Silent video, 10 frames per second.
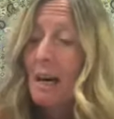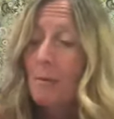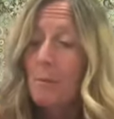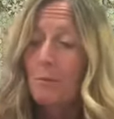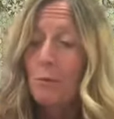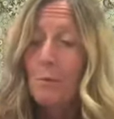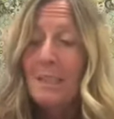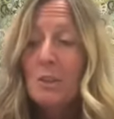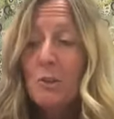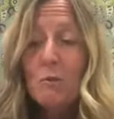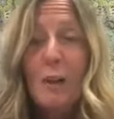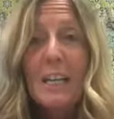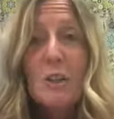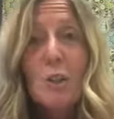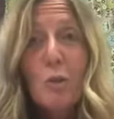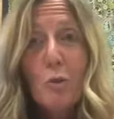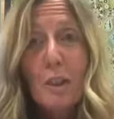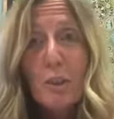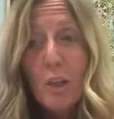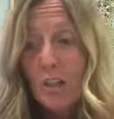but for my new friends, you
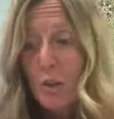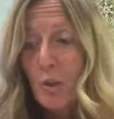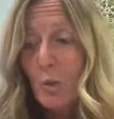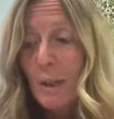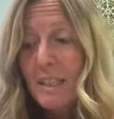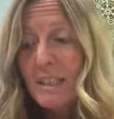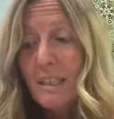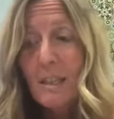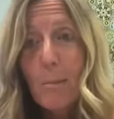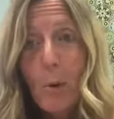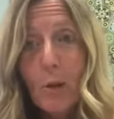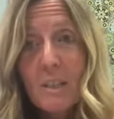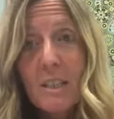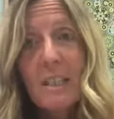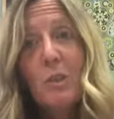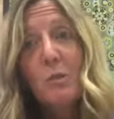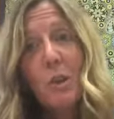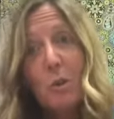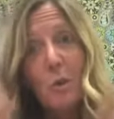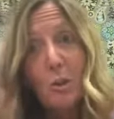can just join us in the parts that you
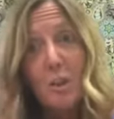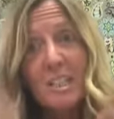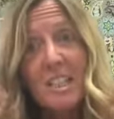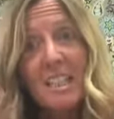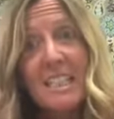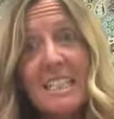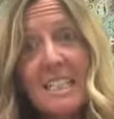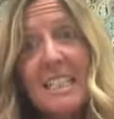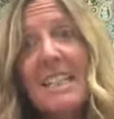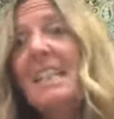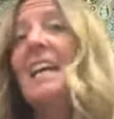know or just listen